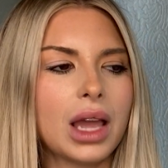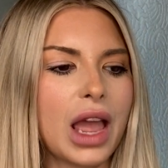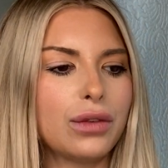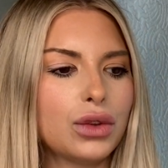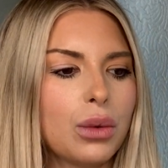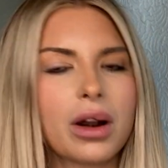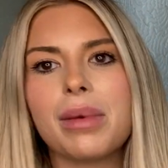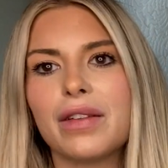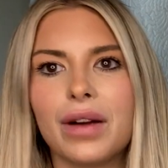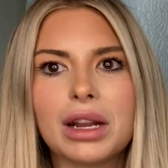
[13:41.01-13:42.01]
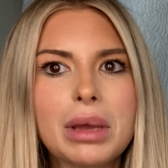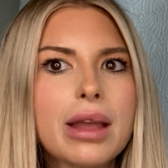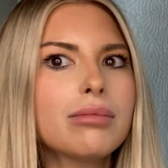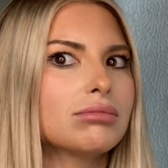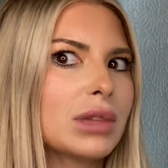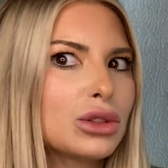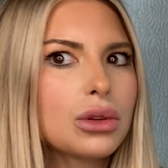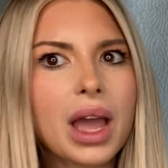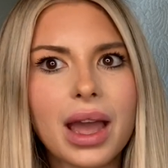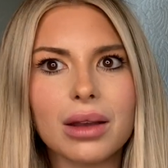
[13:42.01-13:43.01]
If you want to make fun of me, that's
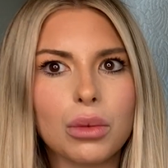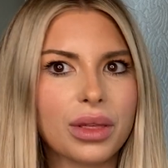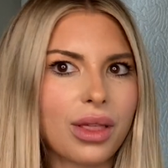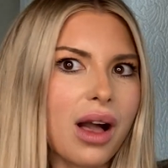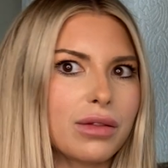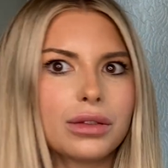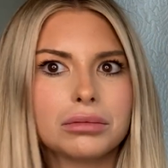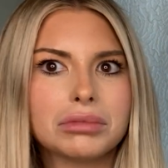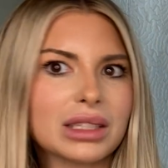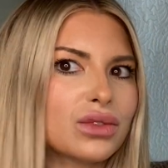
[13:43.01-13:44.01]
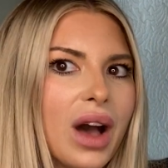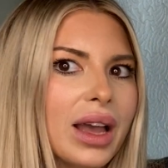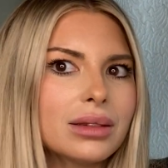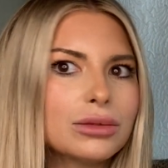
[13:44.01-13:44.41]
okay, with love. That's fine.